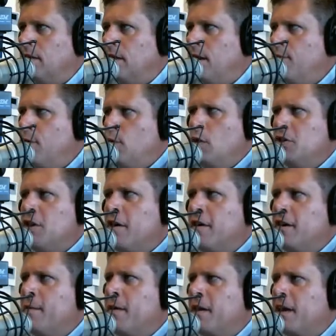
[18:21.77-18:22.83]
I mean, we're
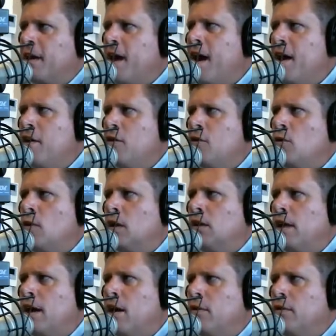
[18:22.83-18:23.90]
talking about a guy who
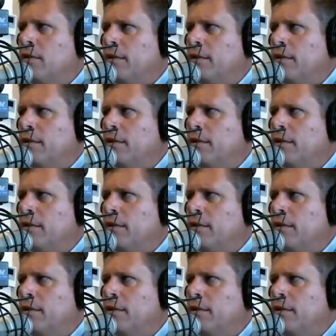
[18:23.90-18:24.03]
allowed